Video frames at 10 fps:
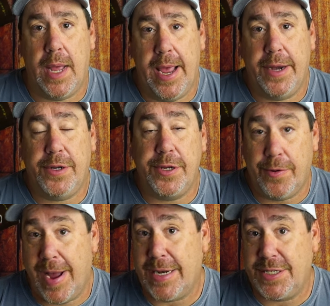And
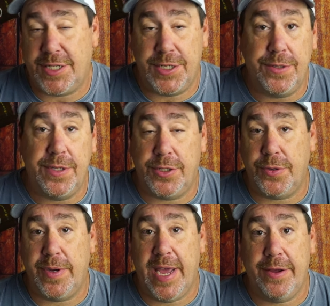congrats to the
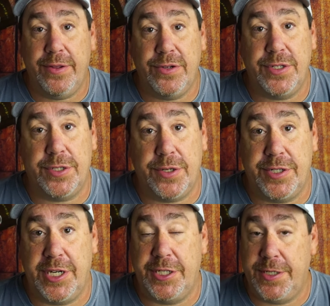Touring Anglers
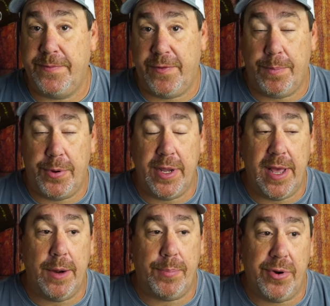Association for putting
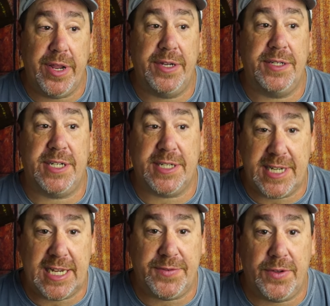on a pretty
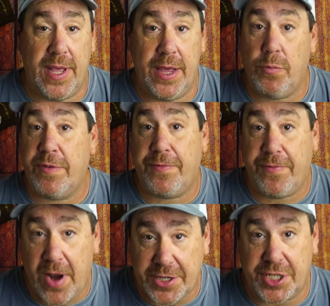successful and
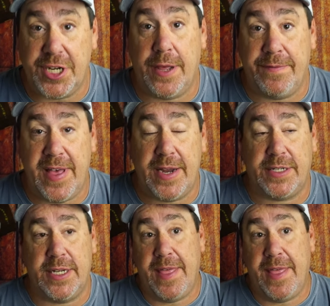refreshing event